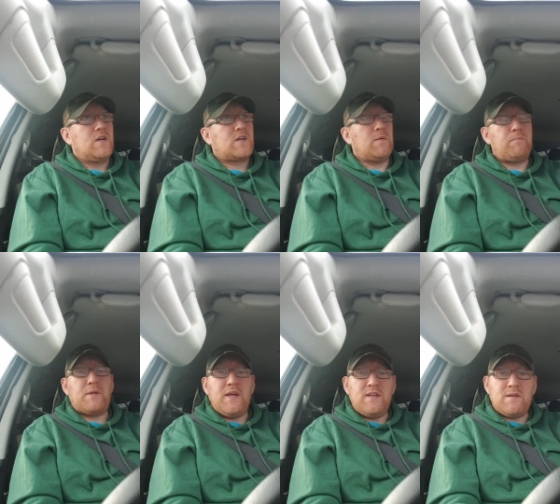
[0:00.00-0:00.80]

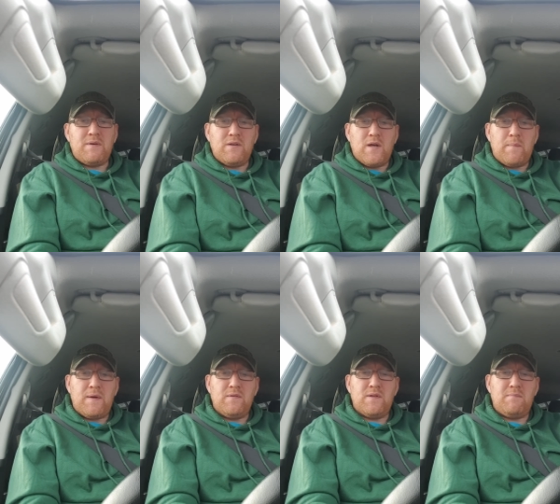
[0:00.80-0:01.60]
complained about
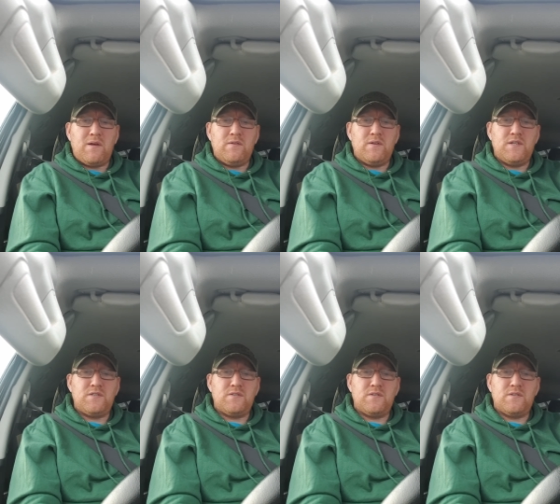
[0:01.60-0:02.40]
the amount of
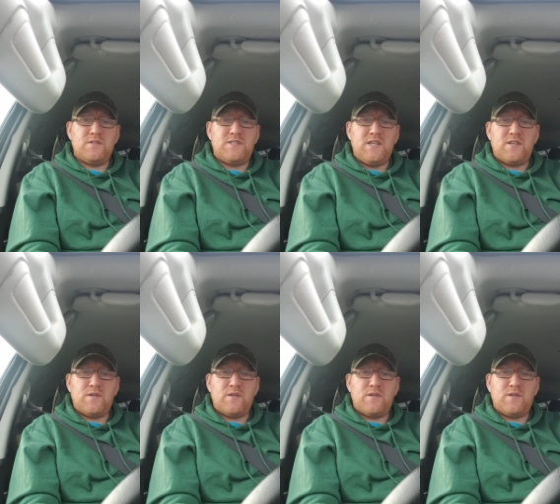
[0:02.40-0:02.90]
deer